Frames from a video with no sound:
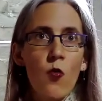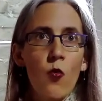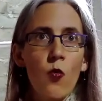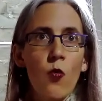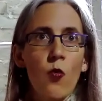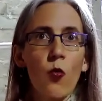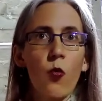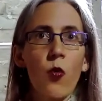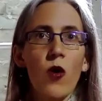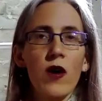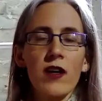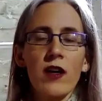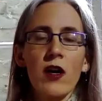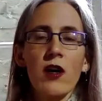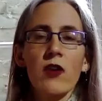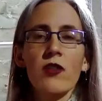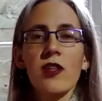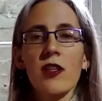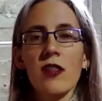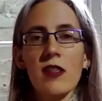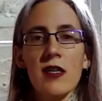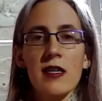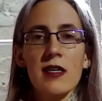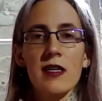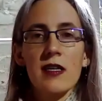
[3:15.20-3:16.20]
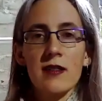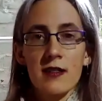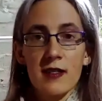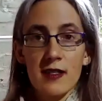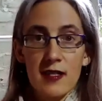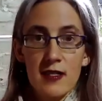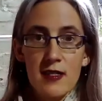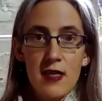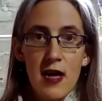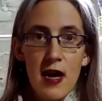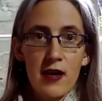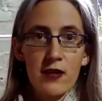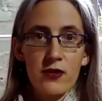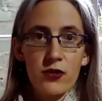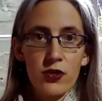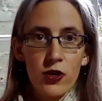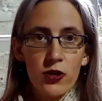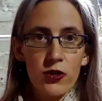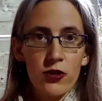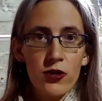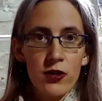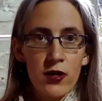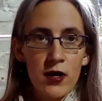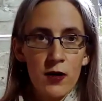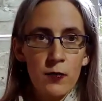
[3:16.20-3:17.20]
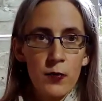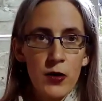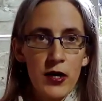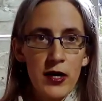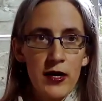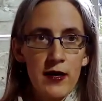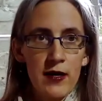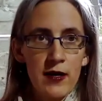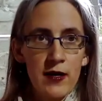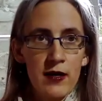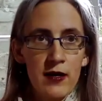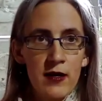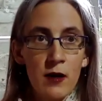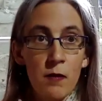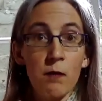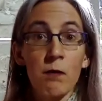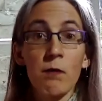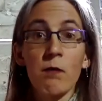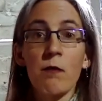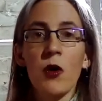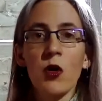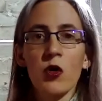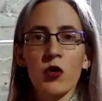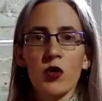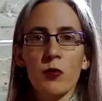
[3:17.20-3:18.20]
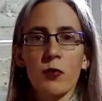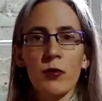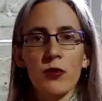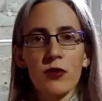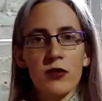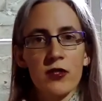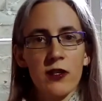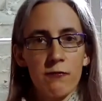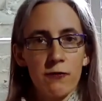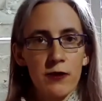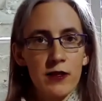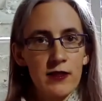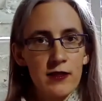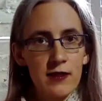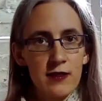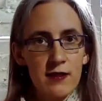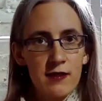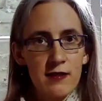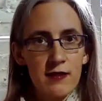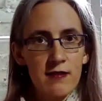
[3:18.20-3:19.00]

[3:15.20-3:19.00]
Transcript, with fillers: what are the things that turn up in multiple different